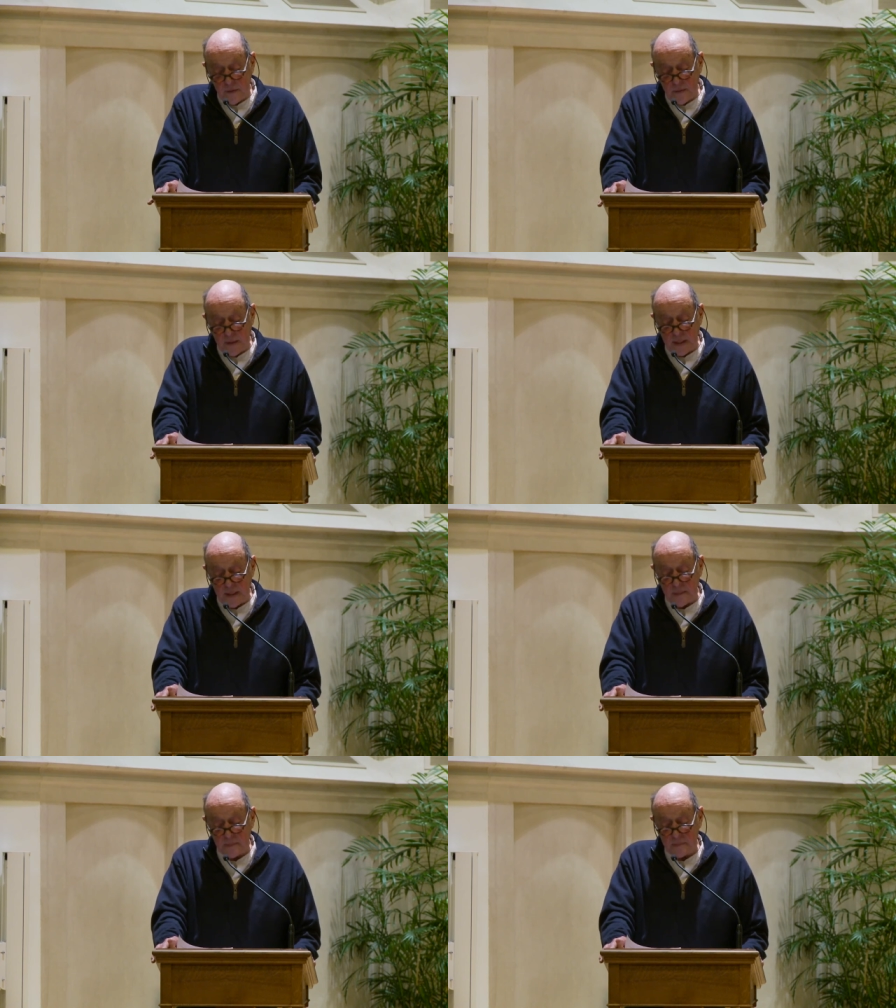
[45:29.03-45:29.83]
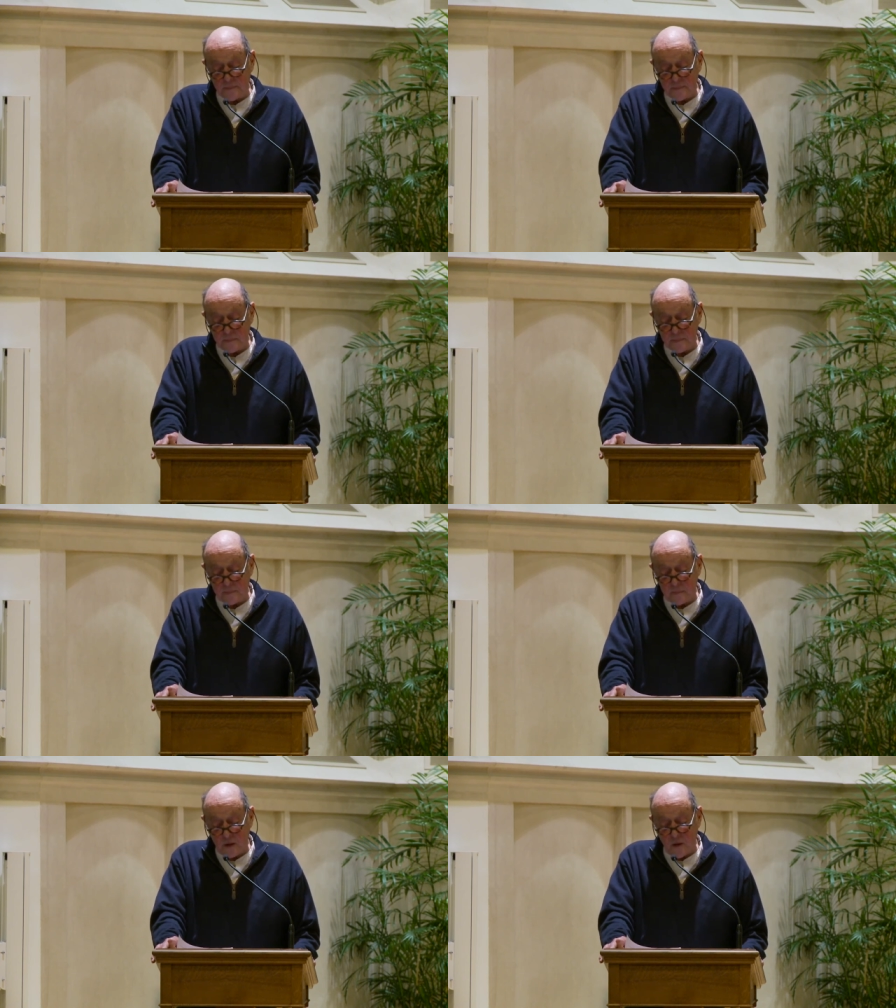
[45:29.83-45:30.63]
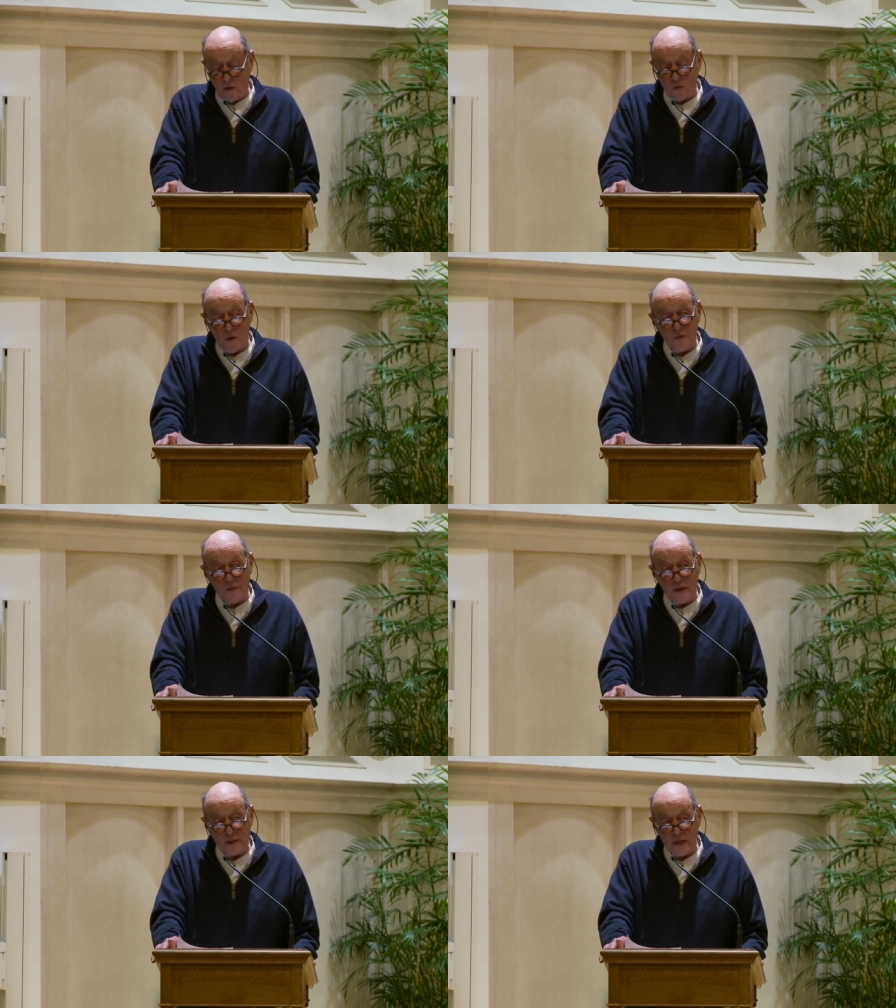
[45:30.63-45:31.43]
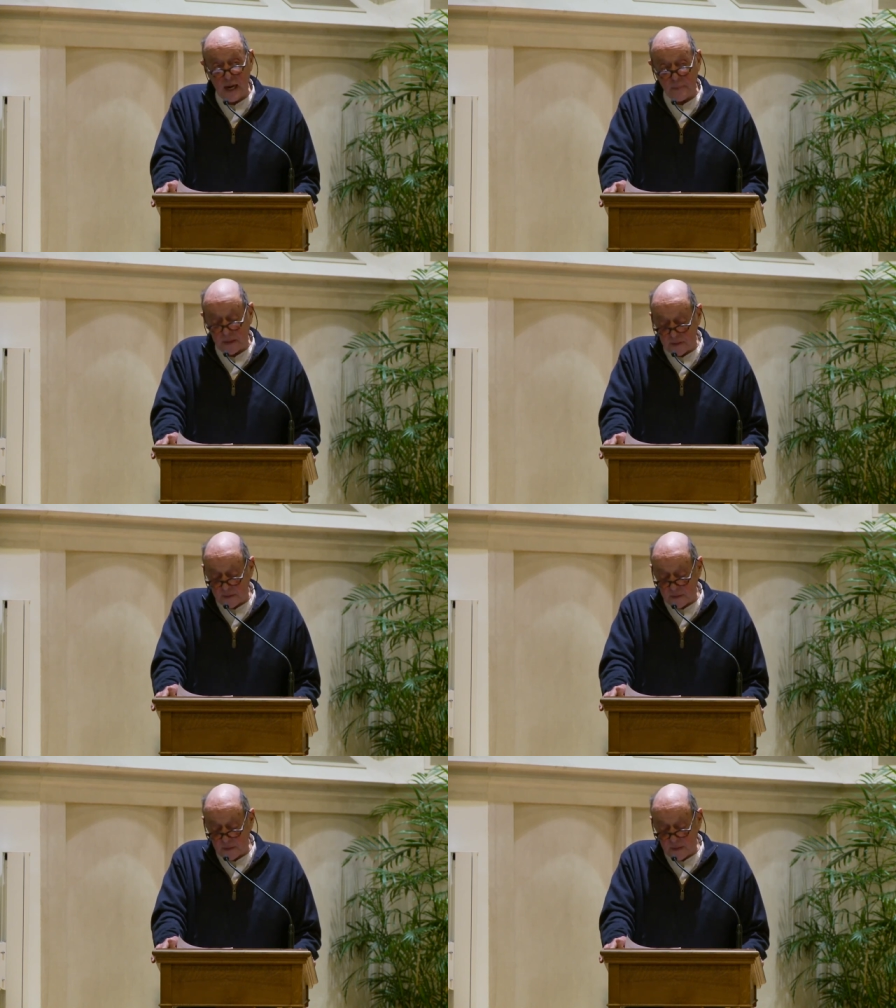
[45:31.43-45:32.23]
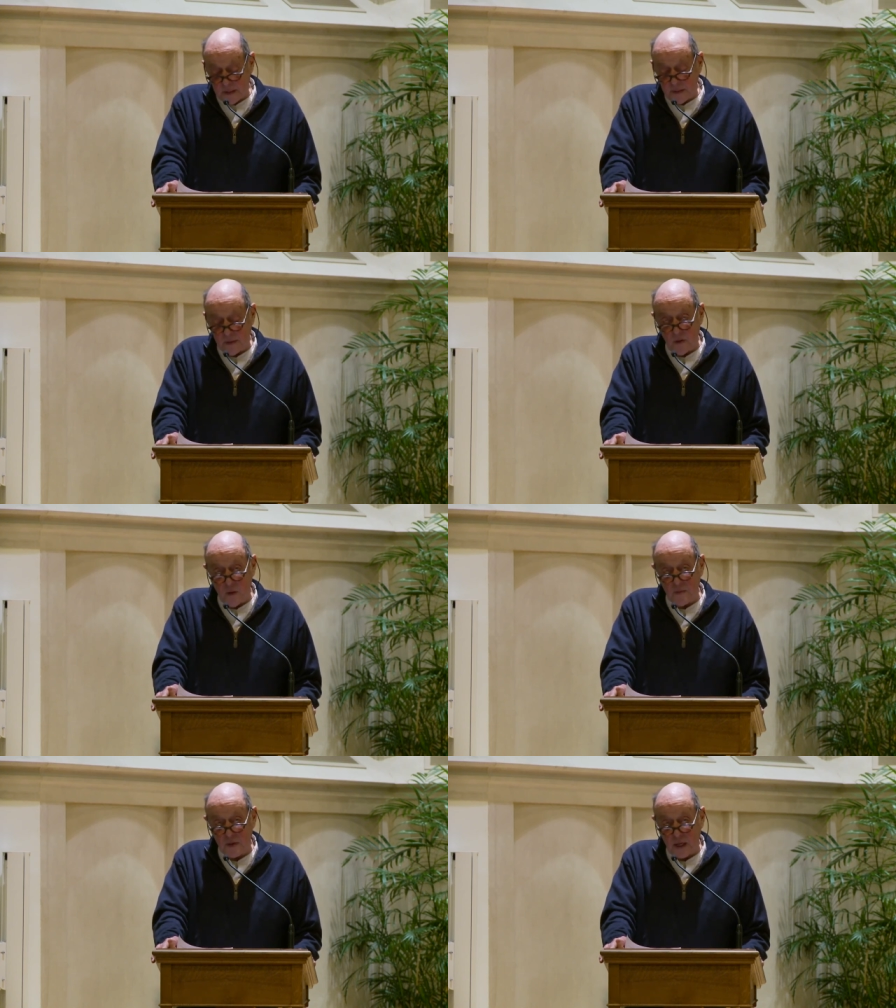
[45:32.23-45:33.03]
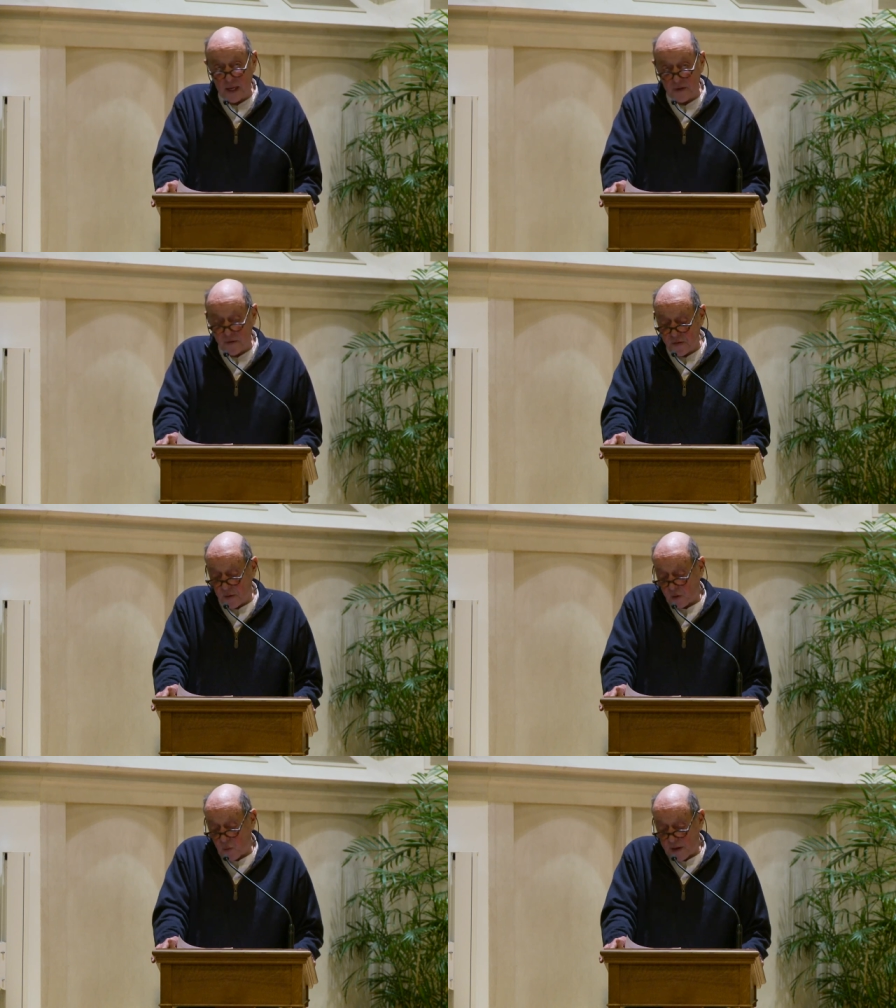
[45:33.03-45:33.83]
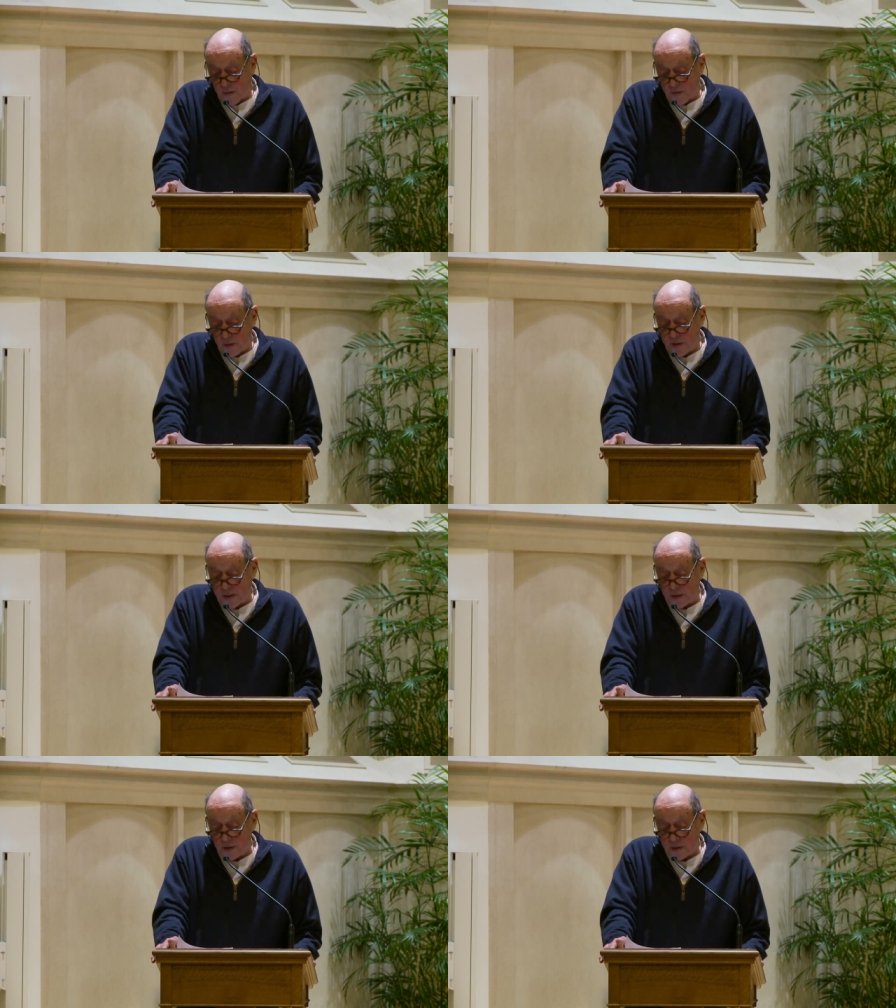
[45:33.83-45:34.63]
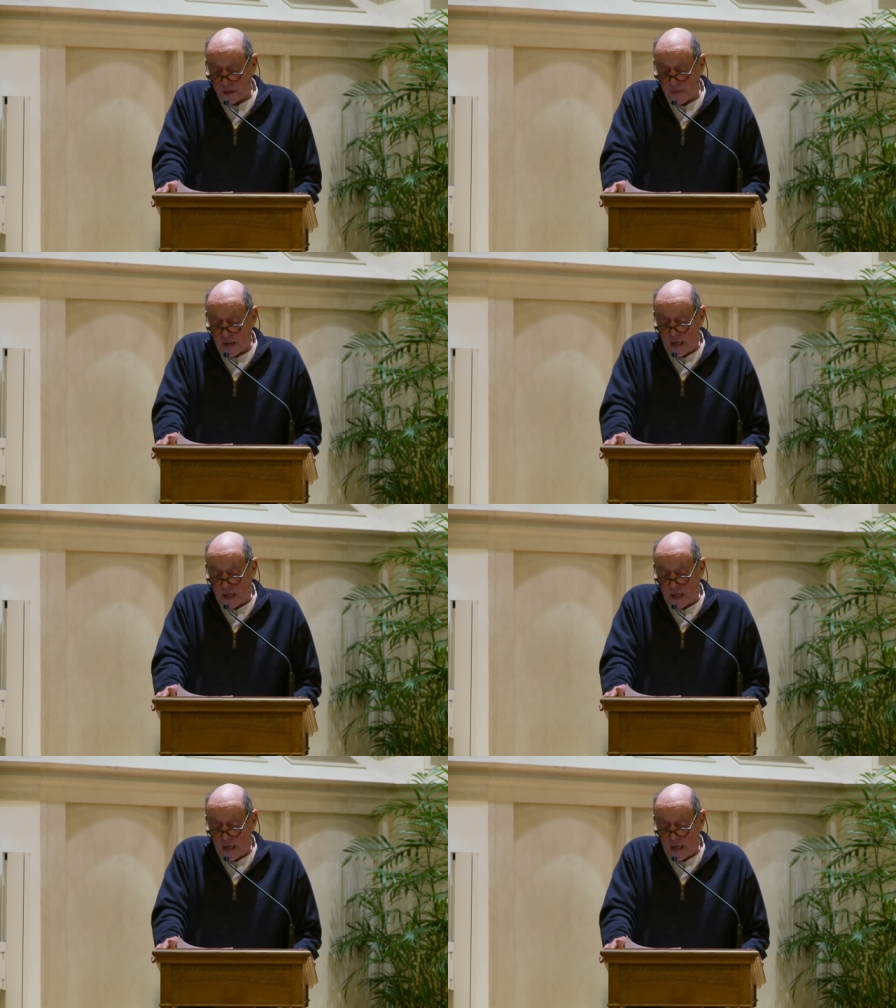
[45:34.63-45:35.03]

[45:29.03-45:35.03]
the growth that has happened in the, over the last 20 or 30 years